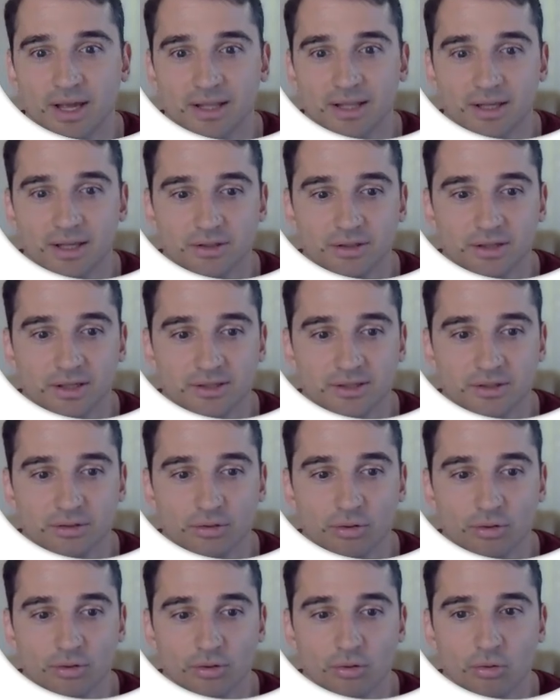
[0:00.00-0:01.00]
that doesn't
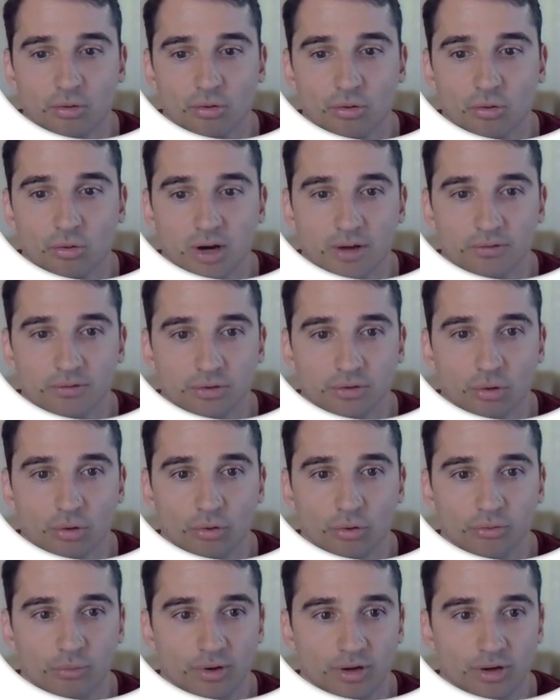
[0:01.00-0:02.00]
know how to
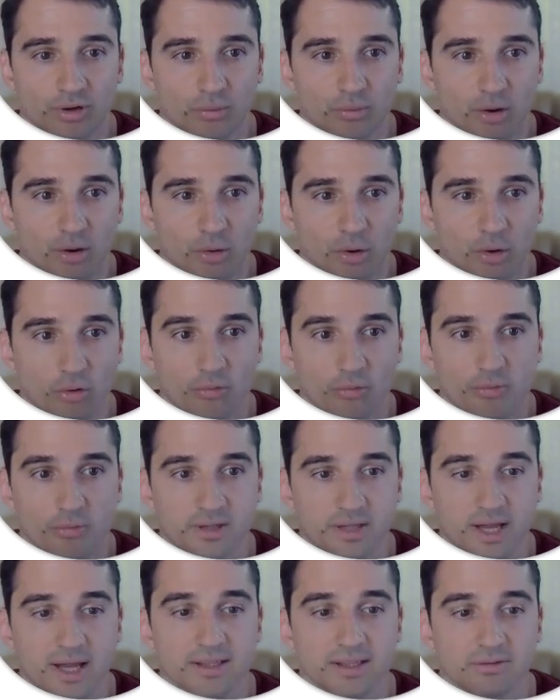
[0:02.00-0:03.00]
code very well, or would be
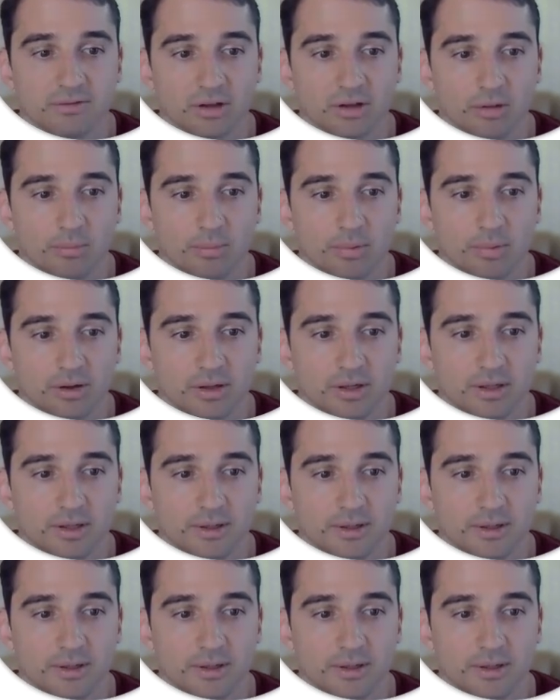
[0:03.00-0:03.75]
non-developer,